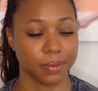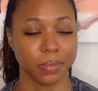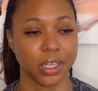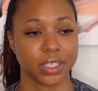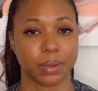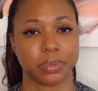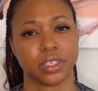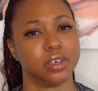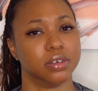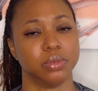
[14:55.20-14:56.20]
but this
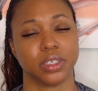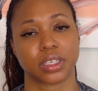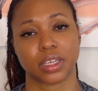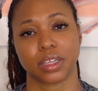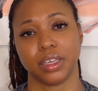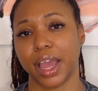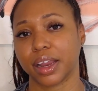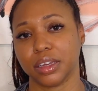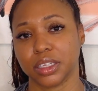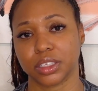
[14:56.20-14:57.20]
episode was
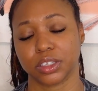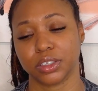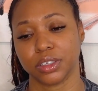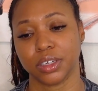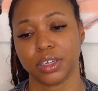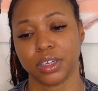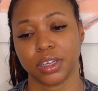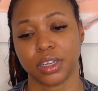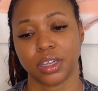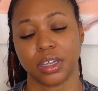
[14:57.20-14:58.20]
lackluster.
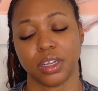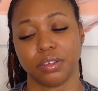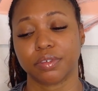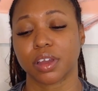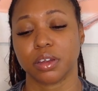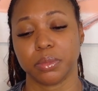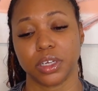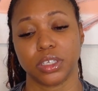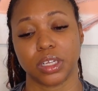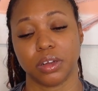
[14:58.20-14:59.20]
Very
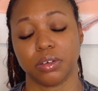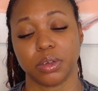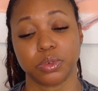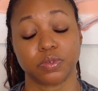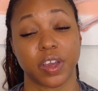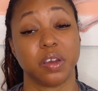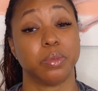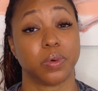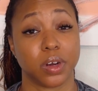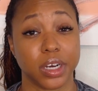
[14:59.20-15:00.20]
much so. It was very
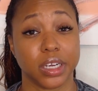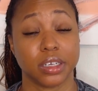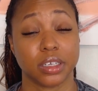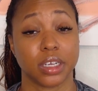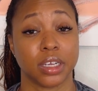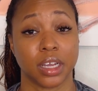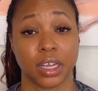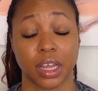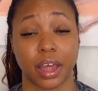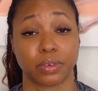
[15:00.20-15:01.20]
boring. I